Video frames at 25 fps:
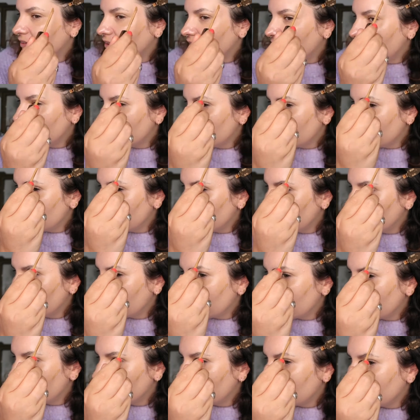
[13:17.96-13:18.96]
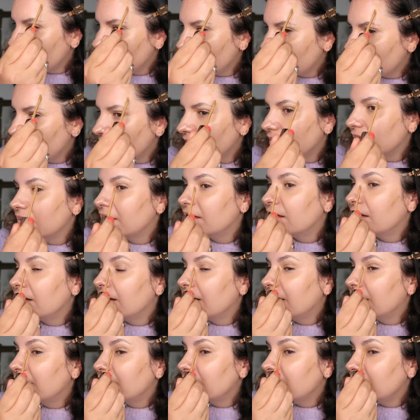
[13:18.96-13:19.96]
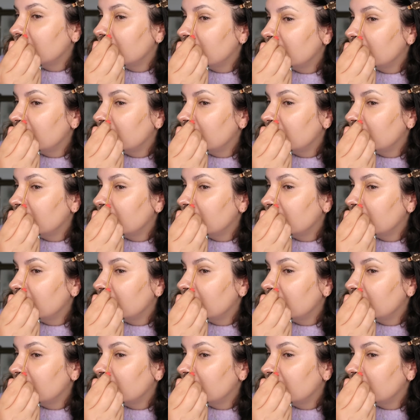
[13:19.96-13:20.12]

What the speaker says: Okay. A